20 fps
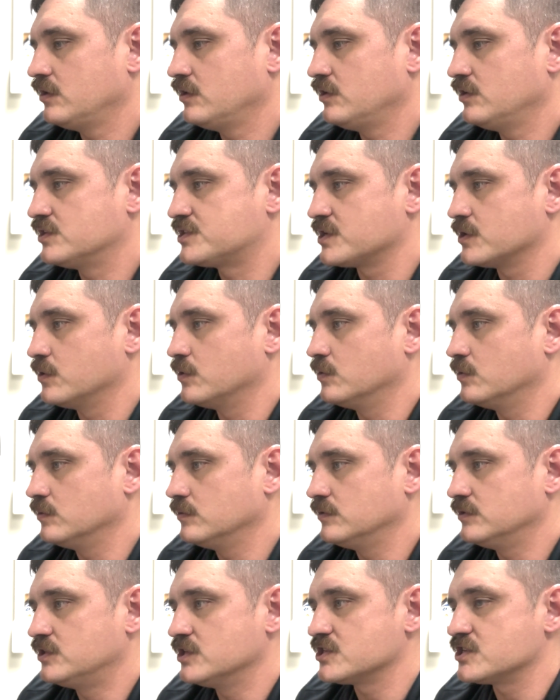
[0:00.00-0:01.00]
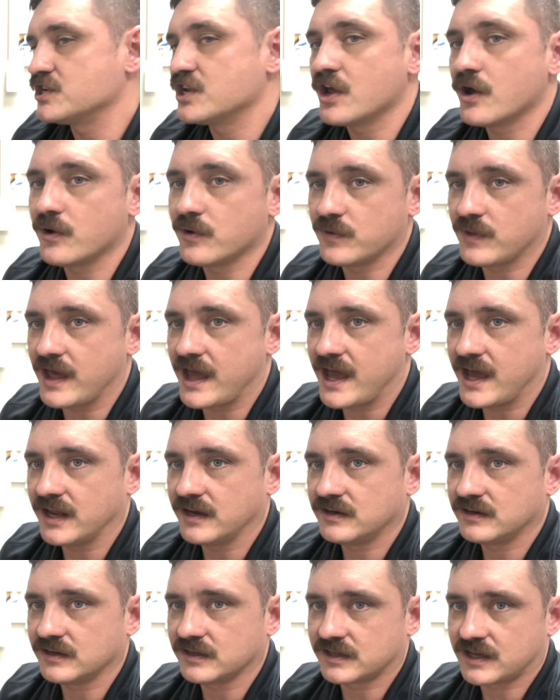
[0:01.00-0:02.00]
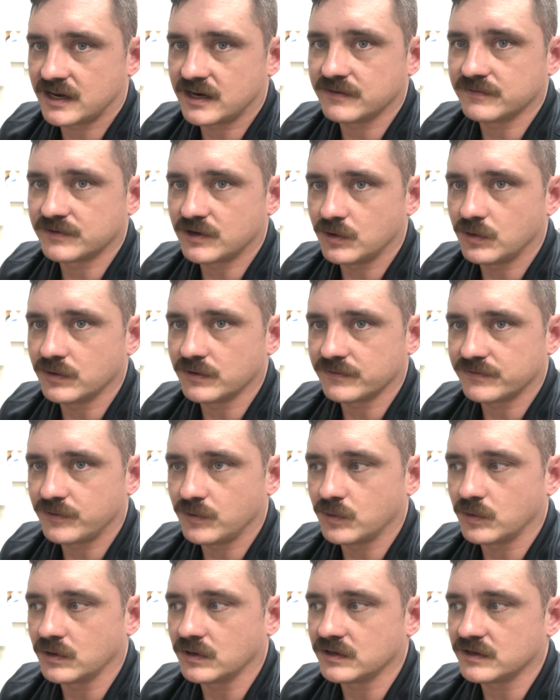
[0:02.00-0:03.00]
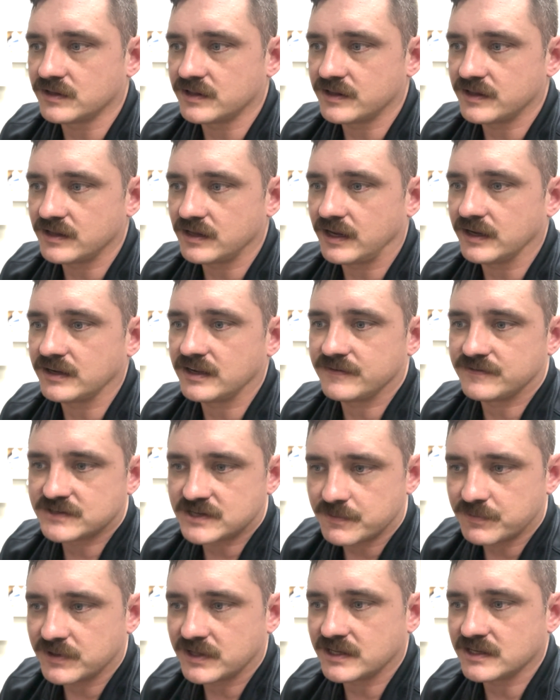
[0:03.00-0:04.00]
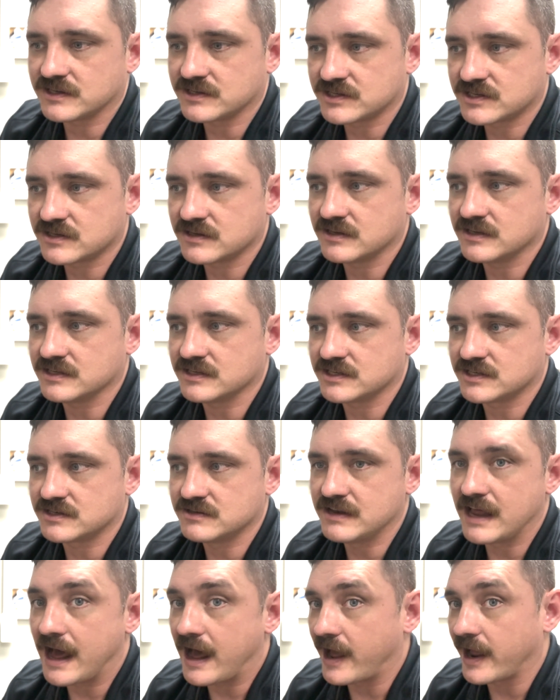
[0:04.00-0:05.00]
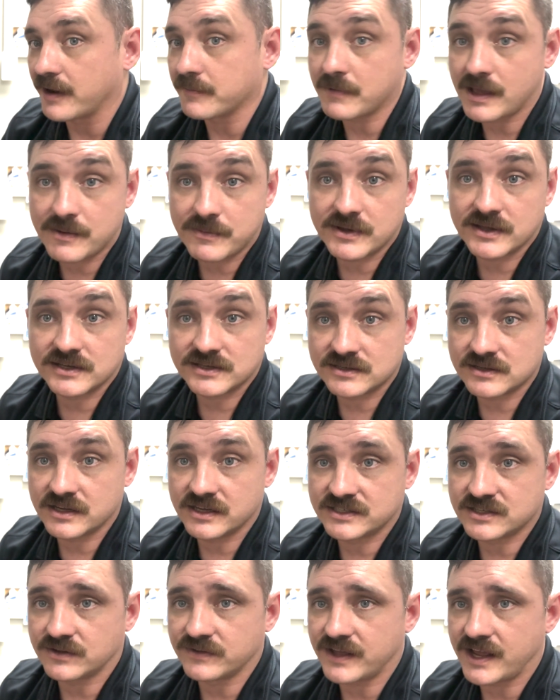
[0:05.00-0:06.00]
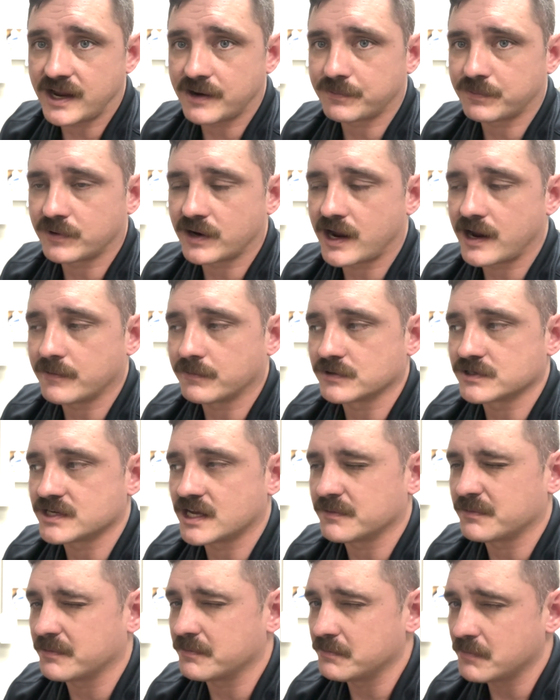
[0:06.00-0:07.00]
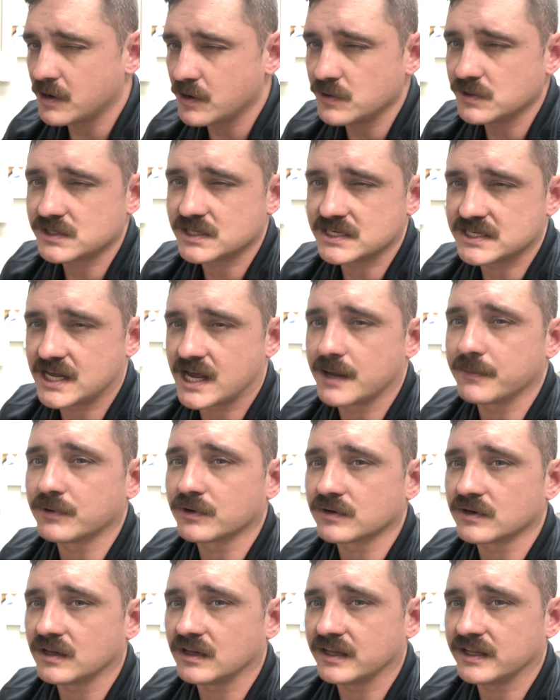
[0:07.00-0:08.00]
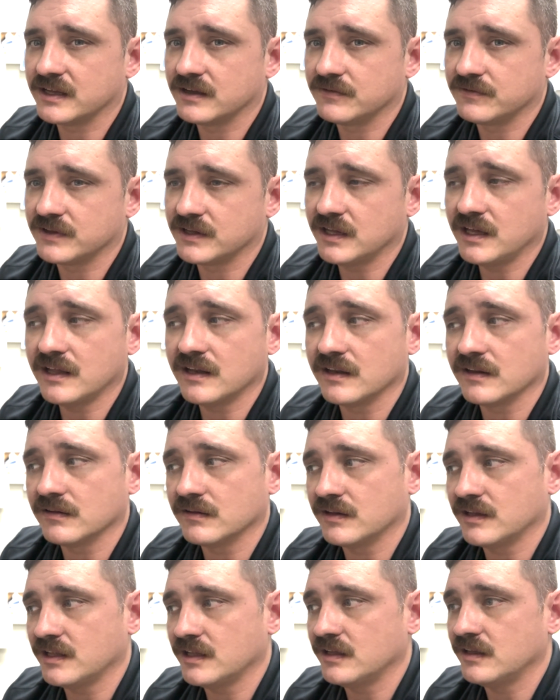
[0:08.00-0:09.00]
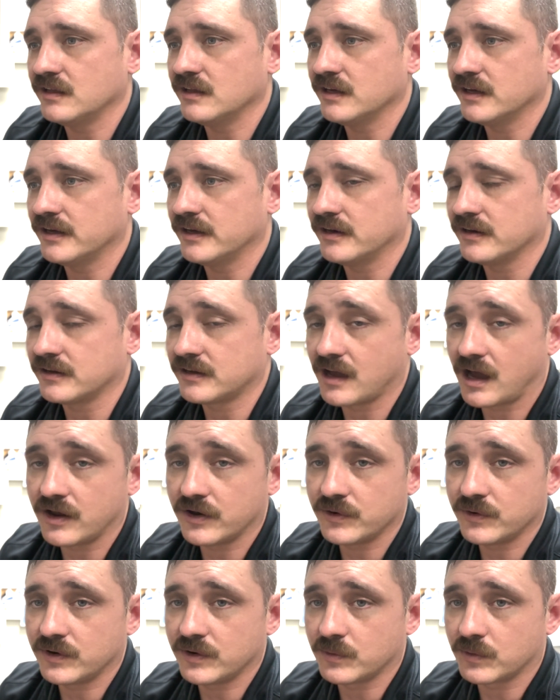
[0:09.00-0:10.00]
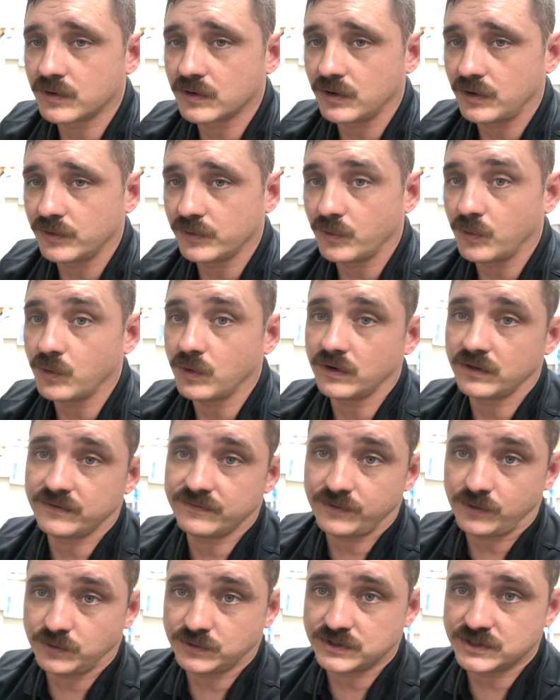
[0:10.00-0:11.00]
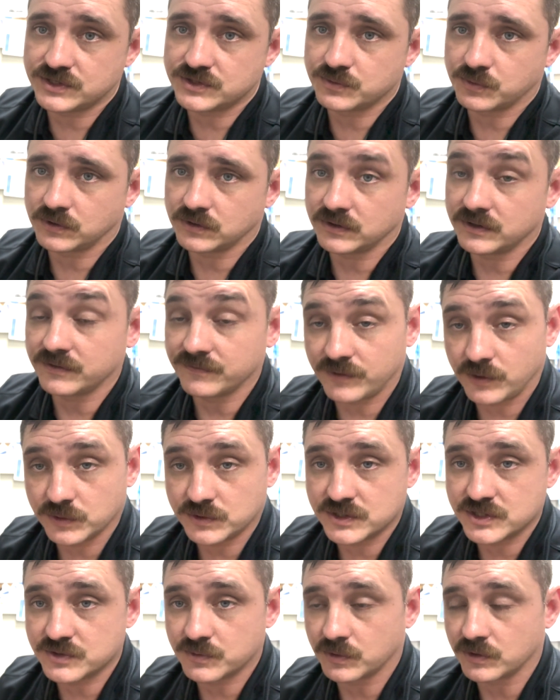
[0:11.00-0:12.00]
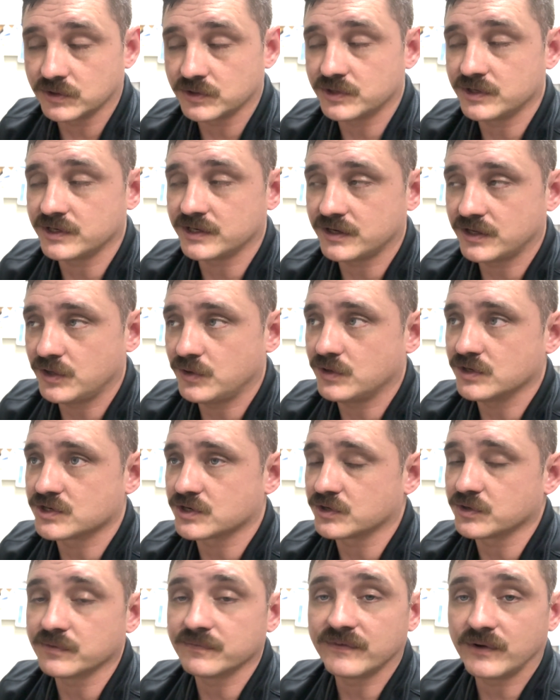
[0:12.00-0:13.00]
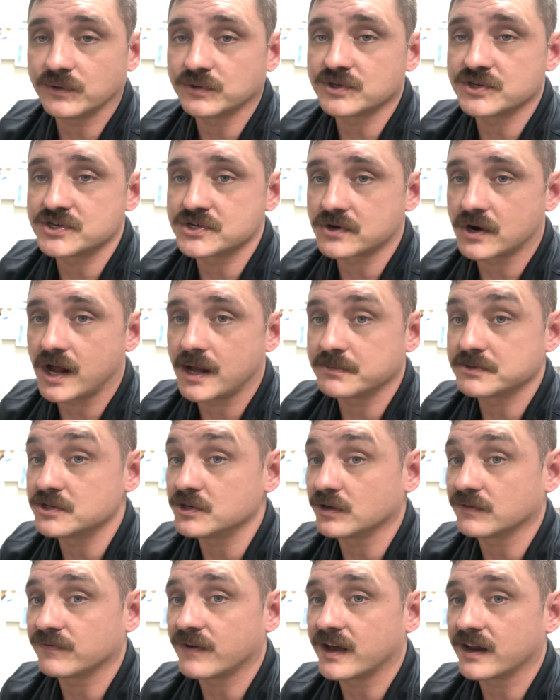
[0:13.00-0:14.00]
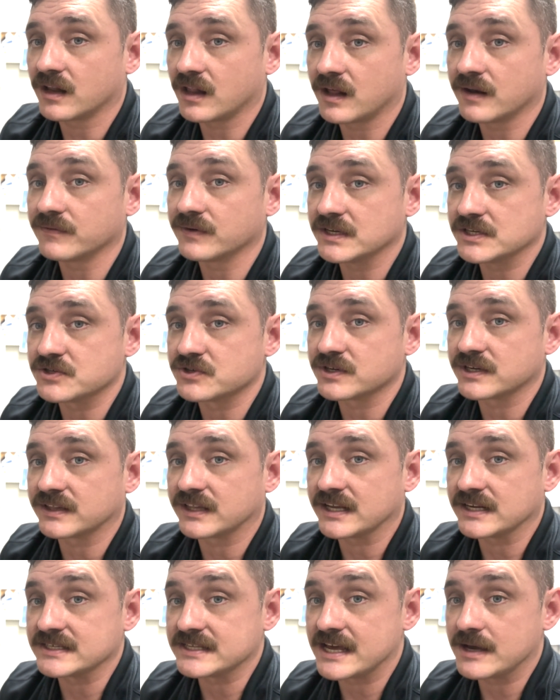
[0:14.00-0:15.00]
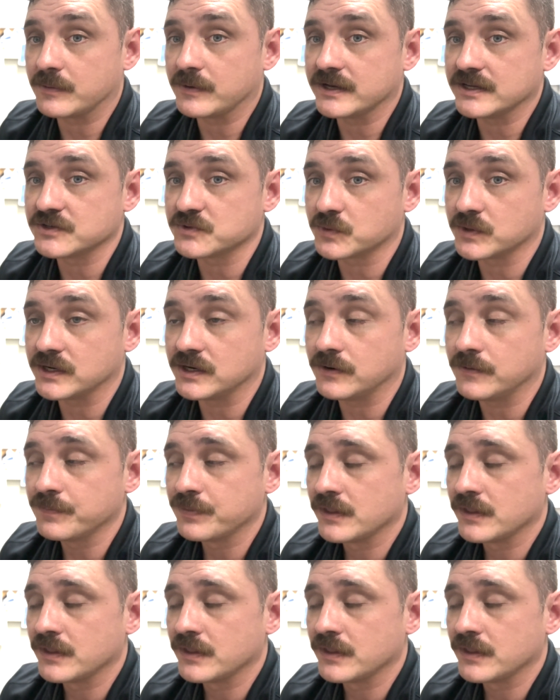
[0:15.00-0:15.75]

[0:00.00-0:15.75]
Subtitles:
So just know that kind of going forward, that like if something is dying, maybe it's on the amperage side, but most of the time you're going to live in the continuity world or the voltage world. In the voltage world, you can start doing voltage drops, and you can find a lot of interesting things that way as well.